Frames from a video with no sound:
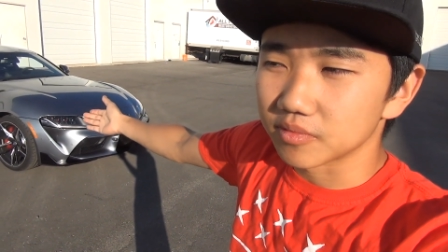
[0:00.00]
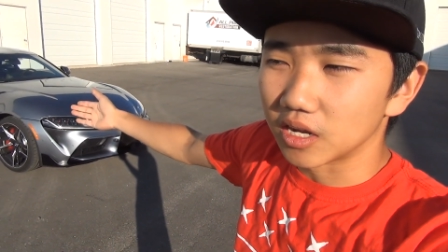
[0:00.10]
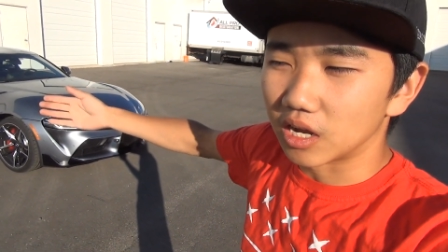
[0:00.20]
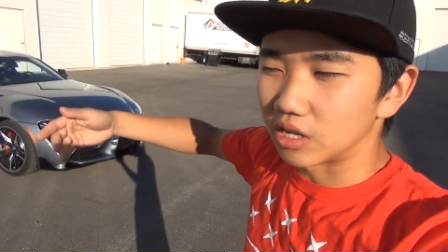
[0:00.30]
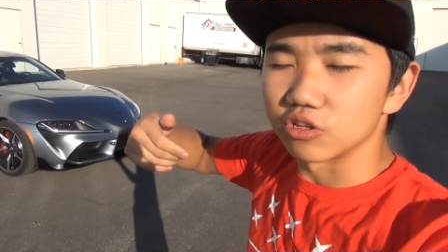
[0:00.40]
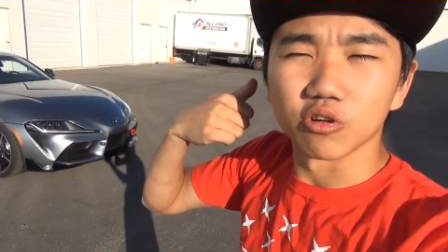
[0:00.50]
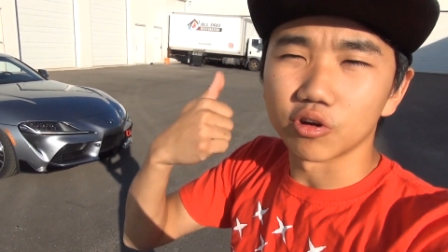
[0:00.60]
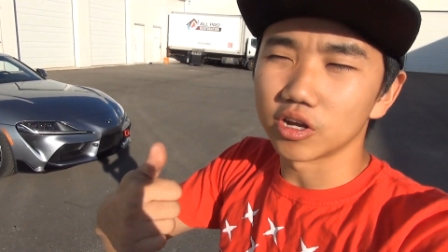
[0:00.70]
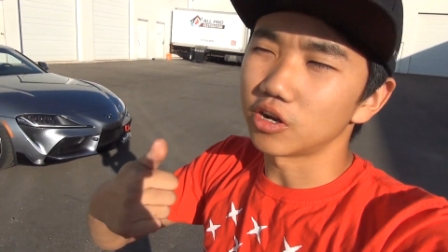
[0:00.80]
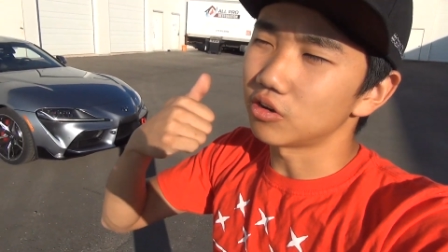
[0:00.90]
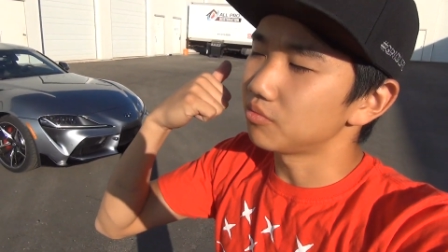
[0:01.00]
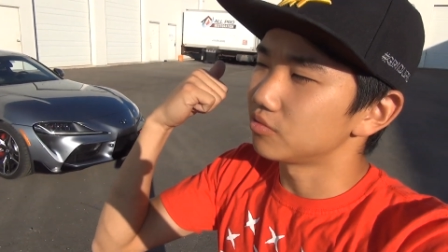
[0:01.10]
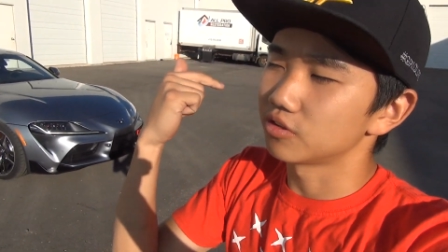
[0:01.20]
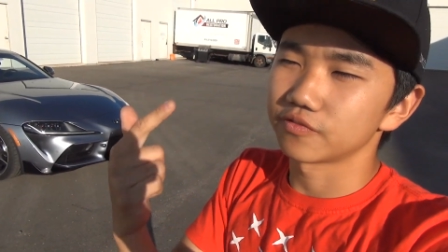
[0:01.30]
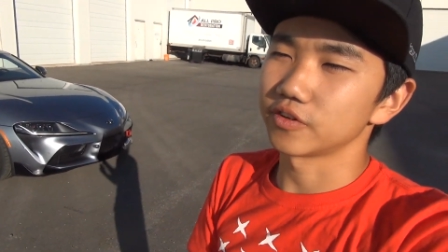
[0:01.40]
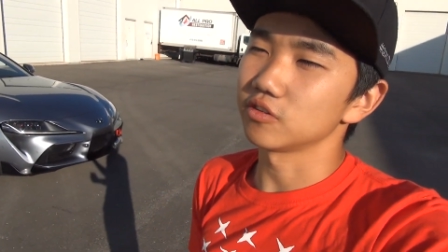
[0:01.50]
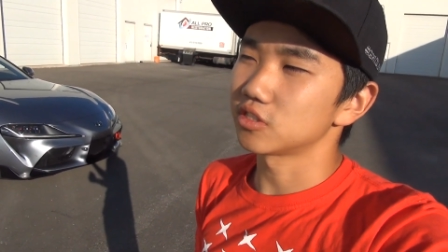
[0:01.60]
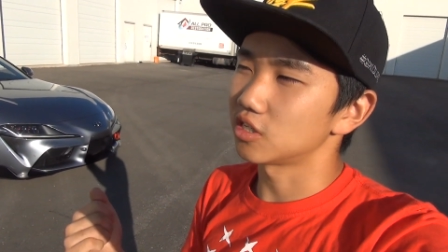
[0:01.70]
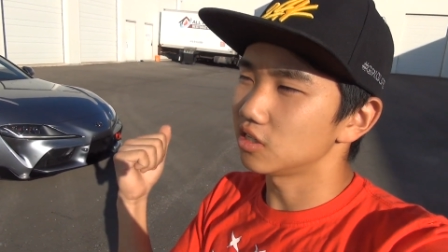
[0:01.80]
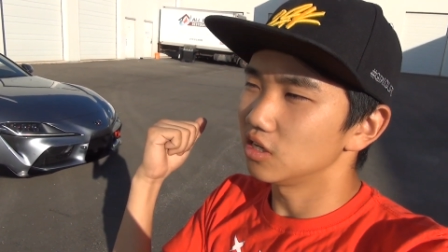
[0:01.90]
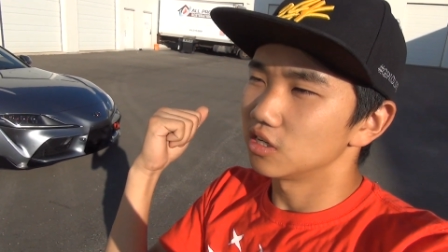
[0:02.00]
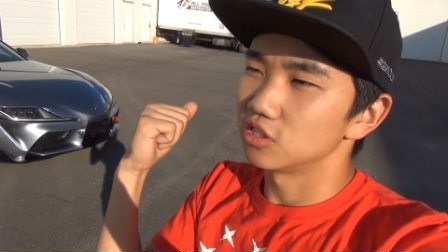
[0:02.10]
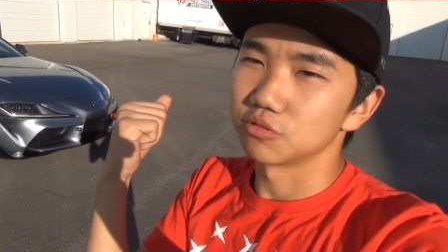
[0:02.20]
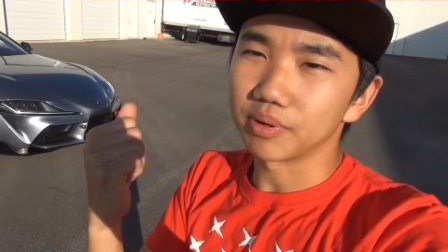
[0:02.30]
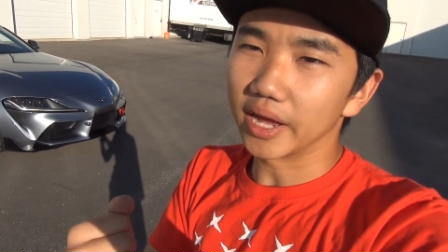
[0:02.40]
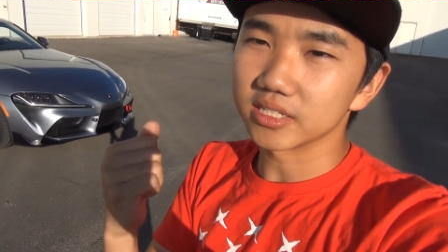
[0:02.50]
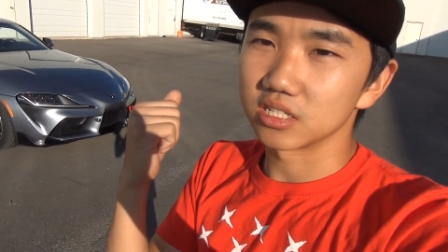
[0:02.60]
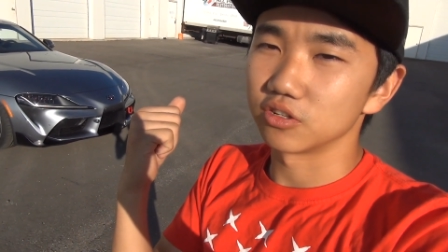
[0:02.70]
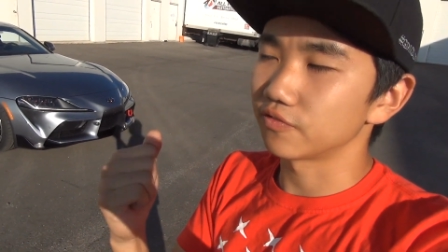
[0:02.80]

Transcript: Uh, new oil, new filter, new pads, and new